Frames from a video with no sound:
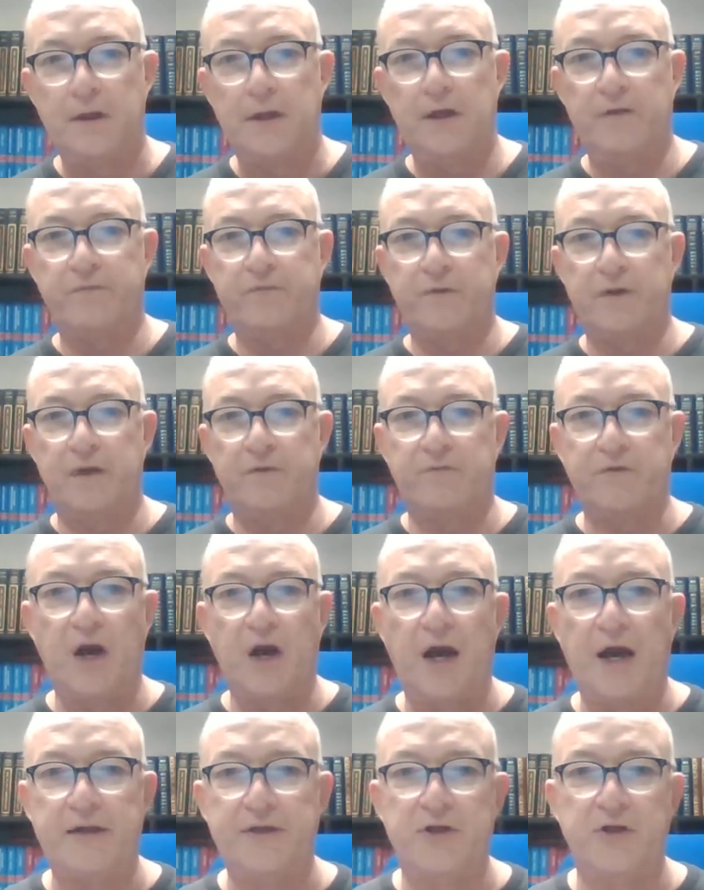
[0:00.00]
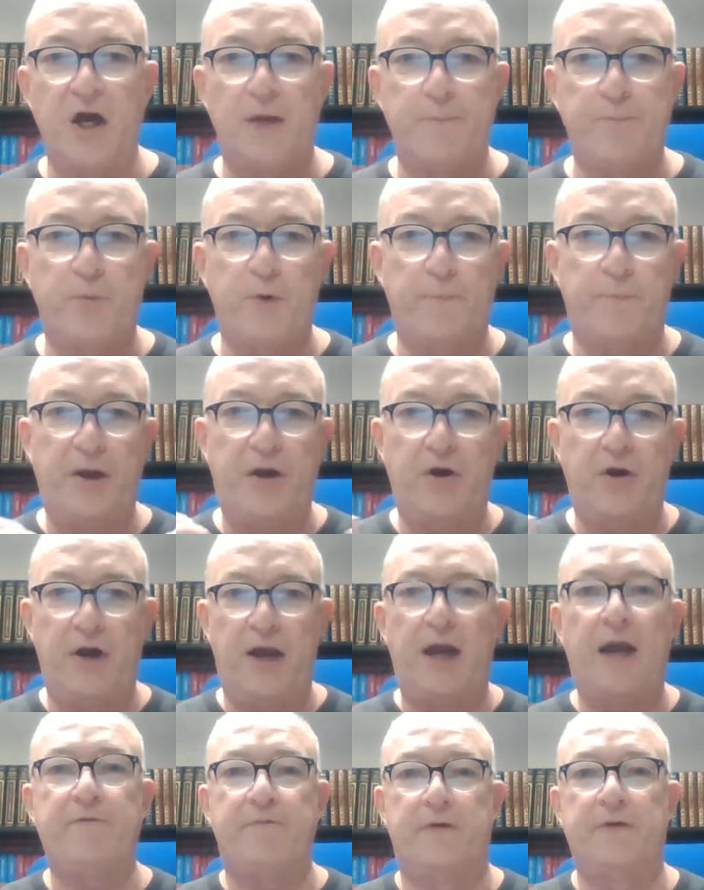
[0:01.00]
If if God did not
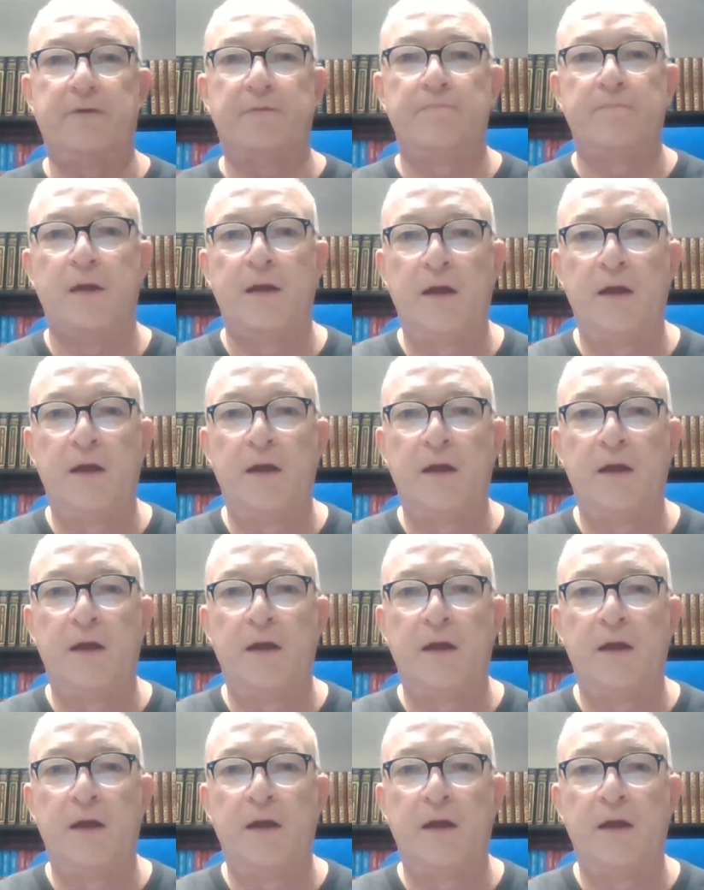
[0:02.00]
prepare heaven,